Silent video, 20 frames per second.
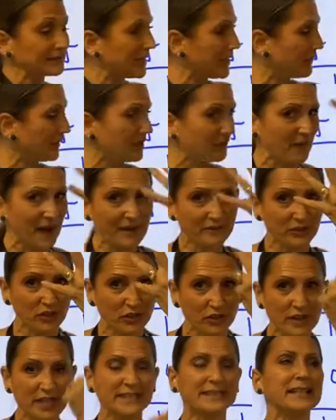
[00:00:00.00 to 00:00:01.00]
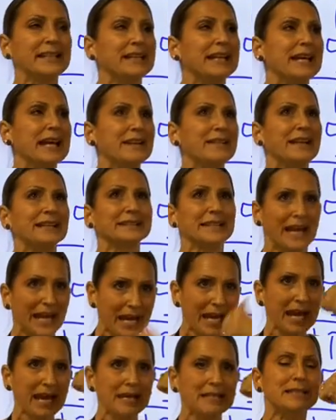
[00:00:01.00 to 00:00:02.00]
Even if I have to do this again, that's
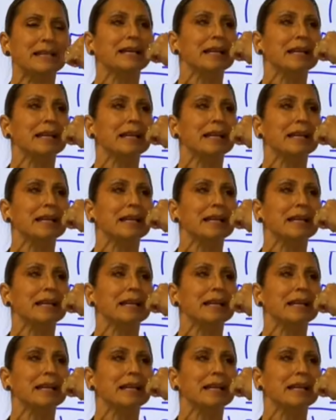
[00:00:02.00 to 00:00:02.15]
8,